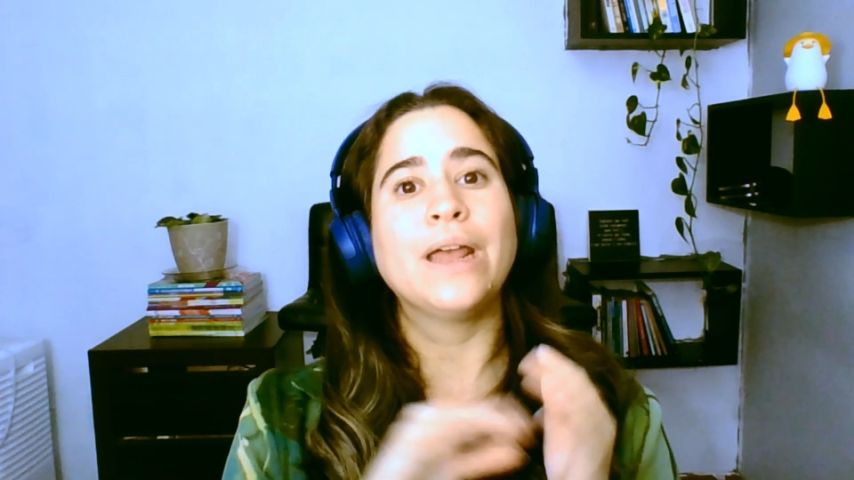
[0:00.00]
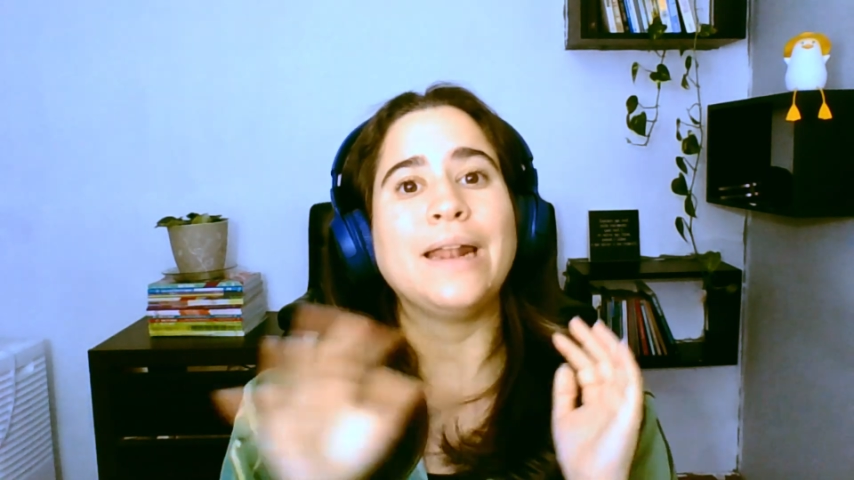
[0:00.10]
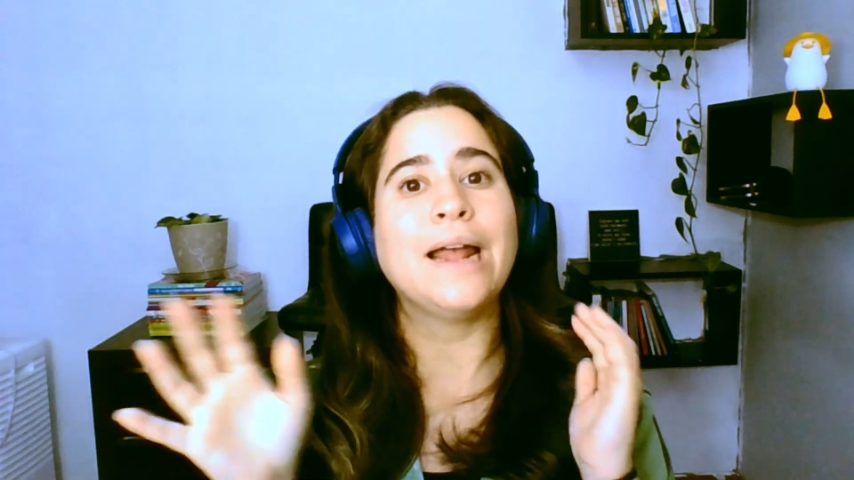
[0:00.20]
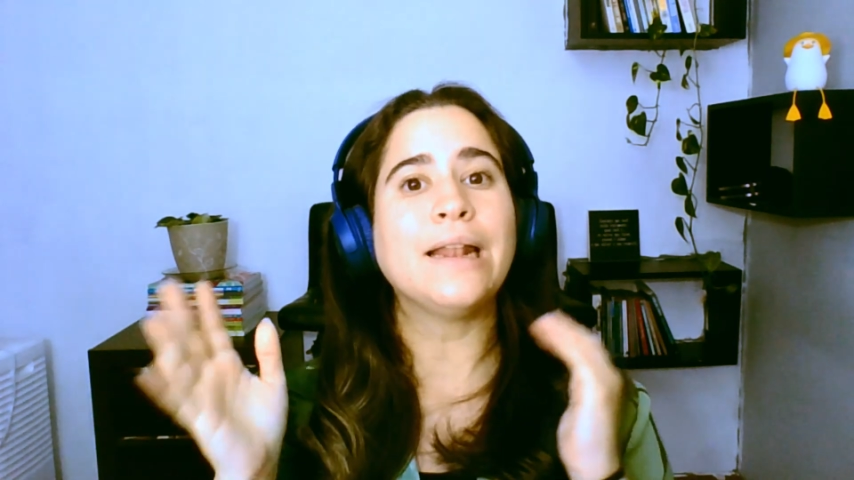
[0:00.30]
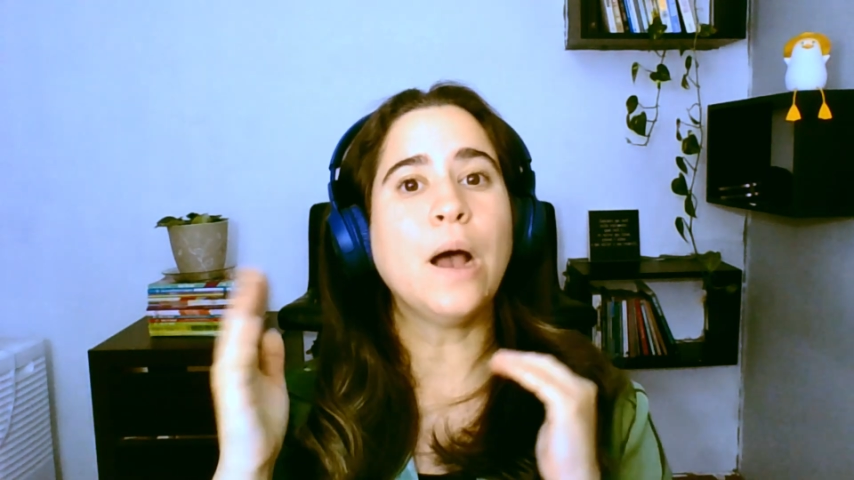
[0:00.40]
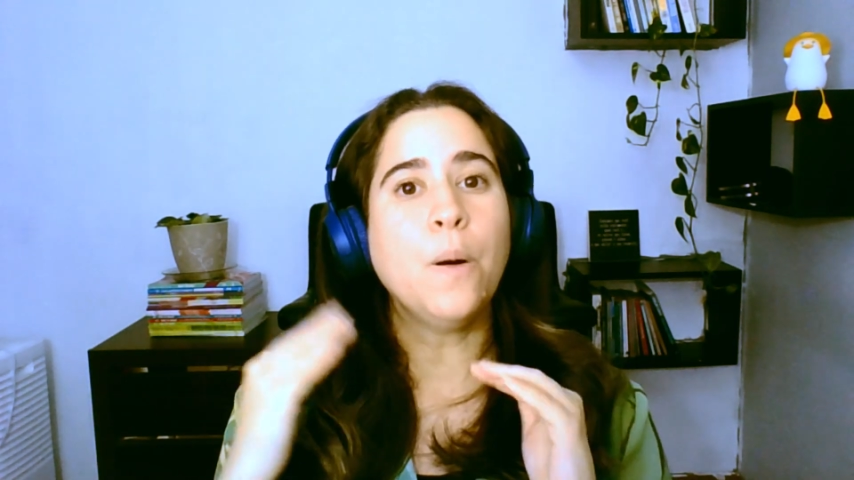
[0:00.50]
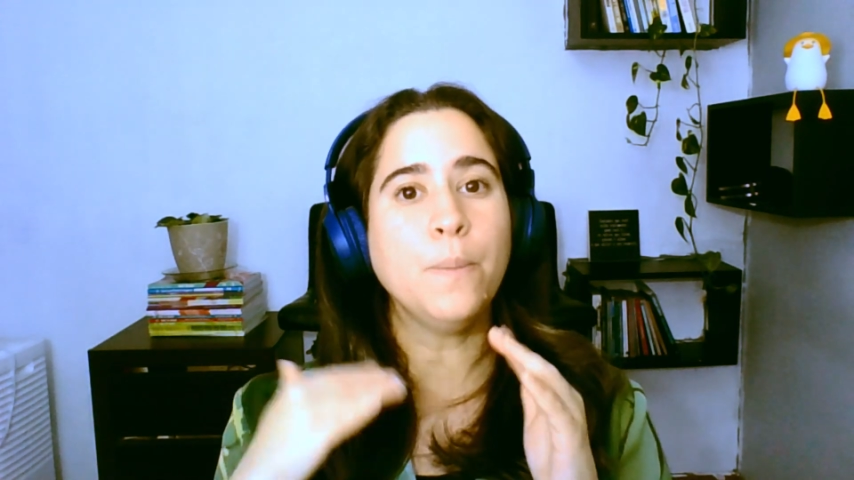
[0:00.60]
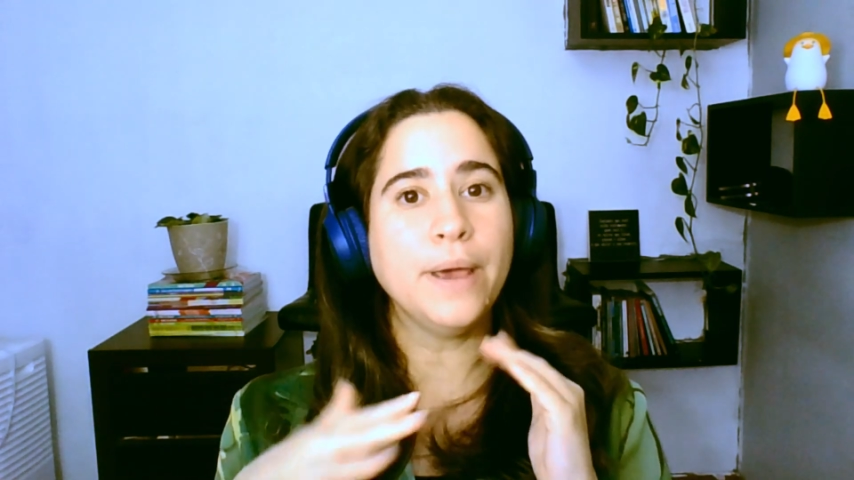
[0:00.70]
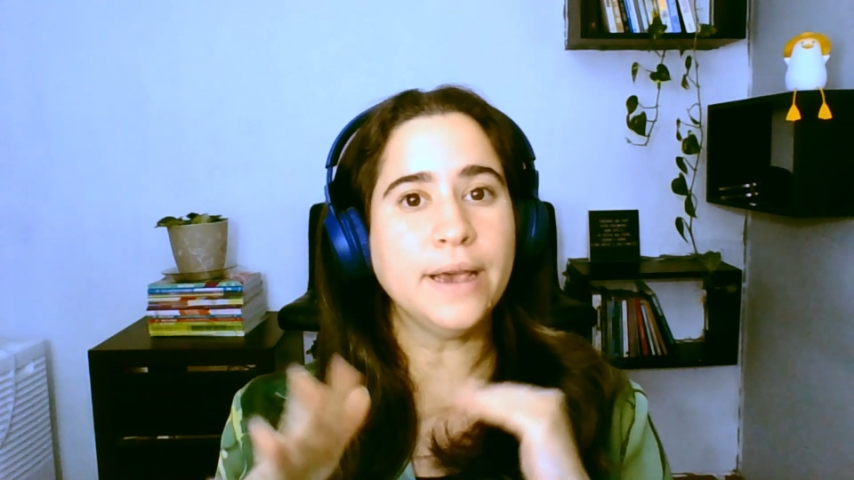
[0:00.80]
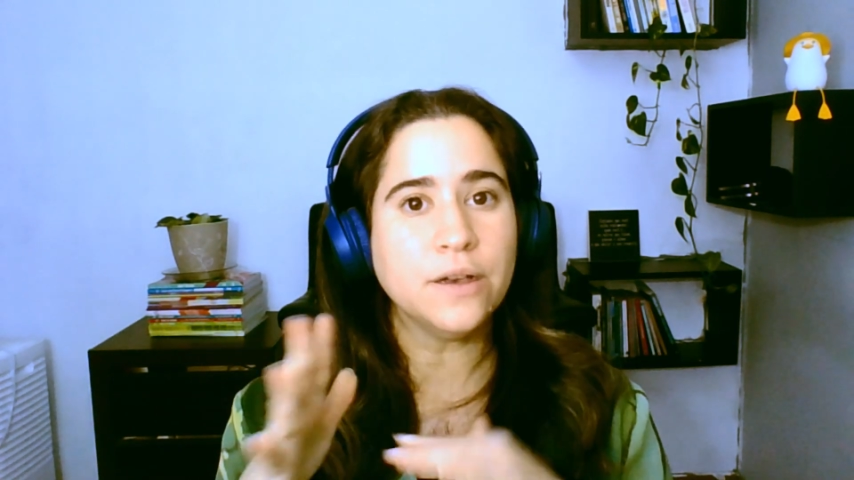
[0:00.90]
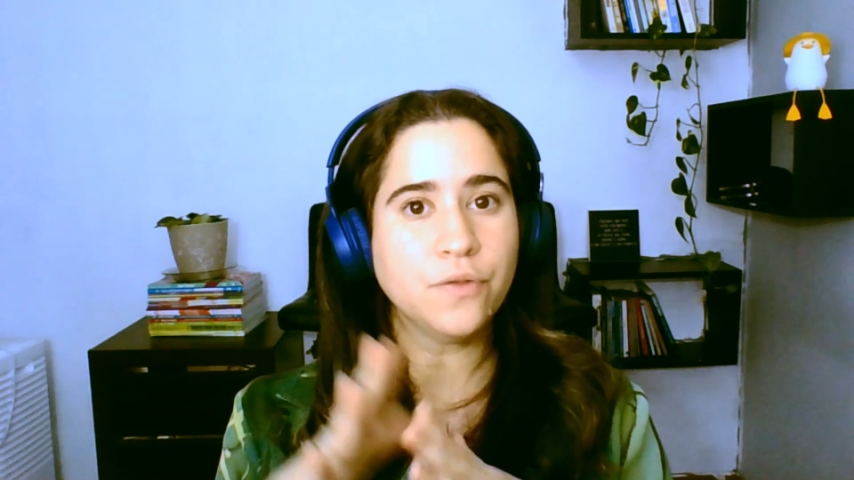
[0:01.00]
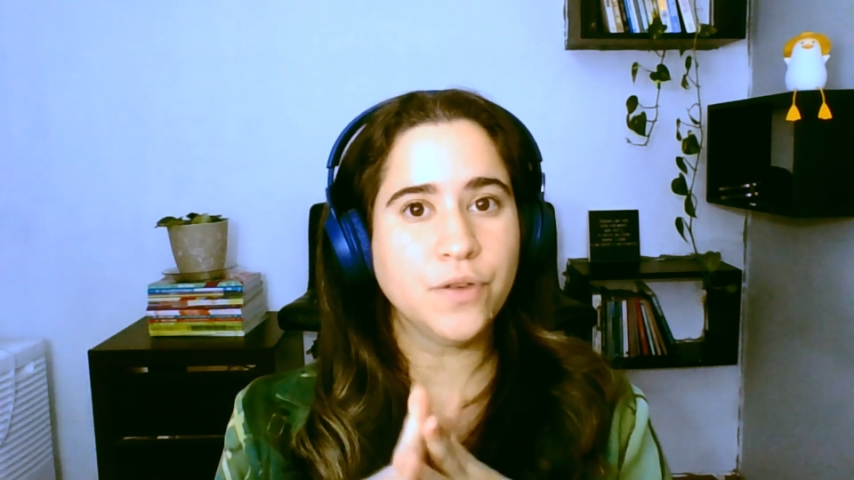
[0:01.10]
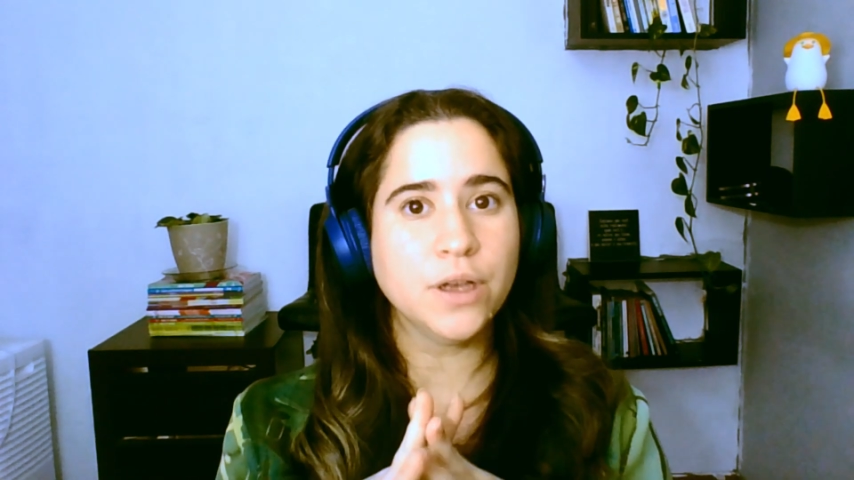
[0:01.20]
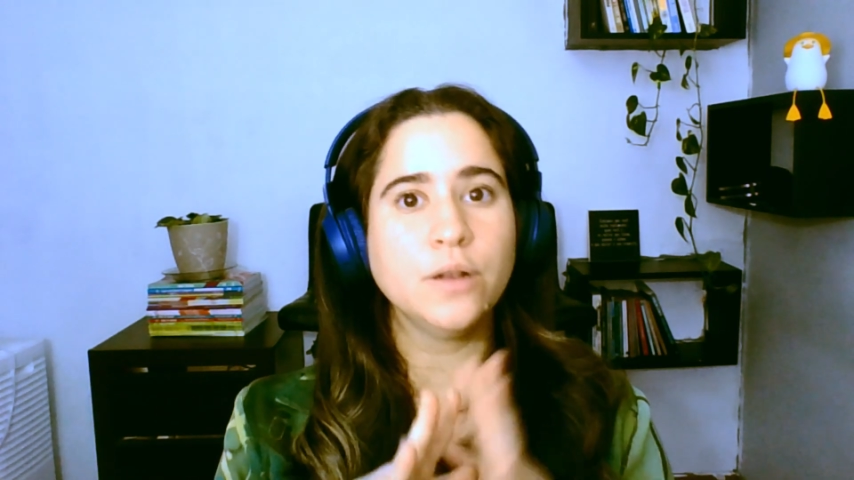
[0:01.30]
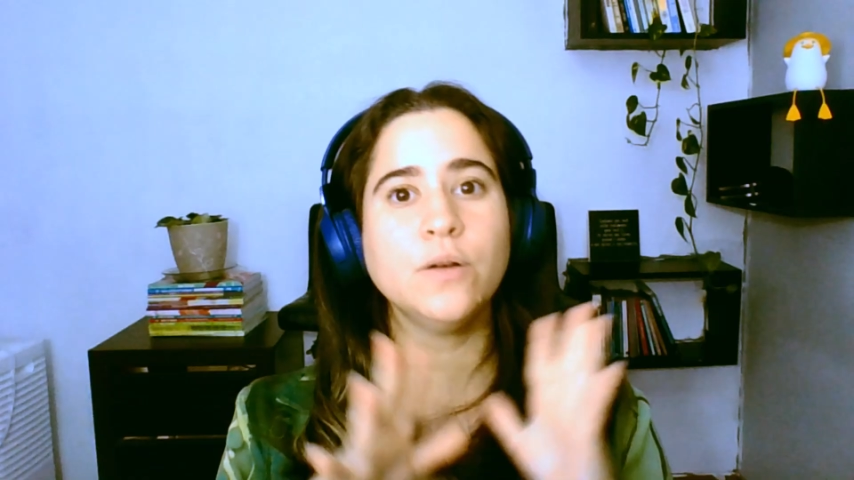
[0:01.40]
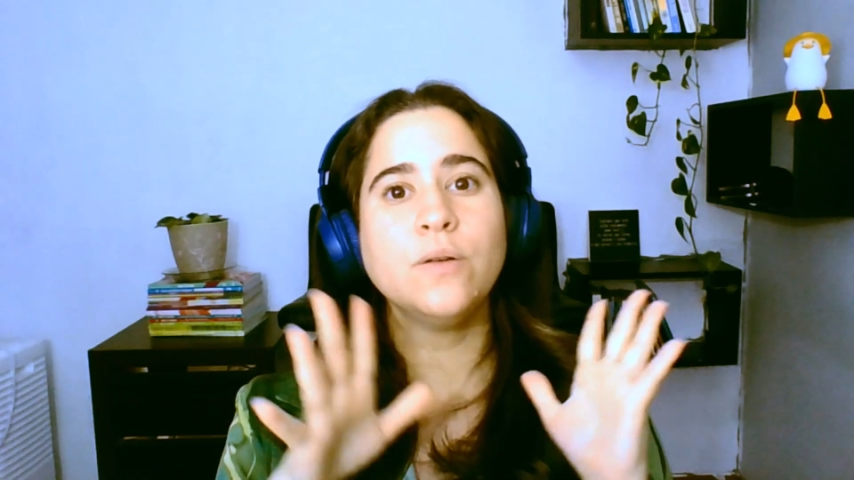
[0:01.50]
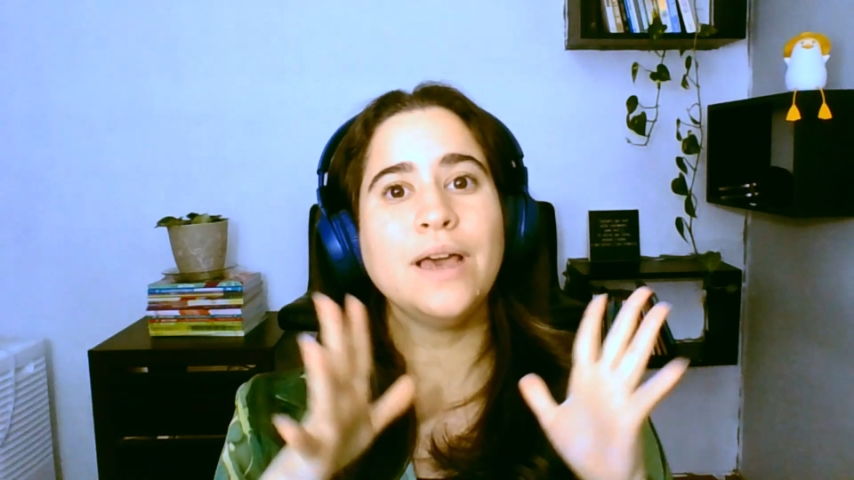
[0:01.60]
that I'll make a video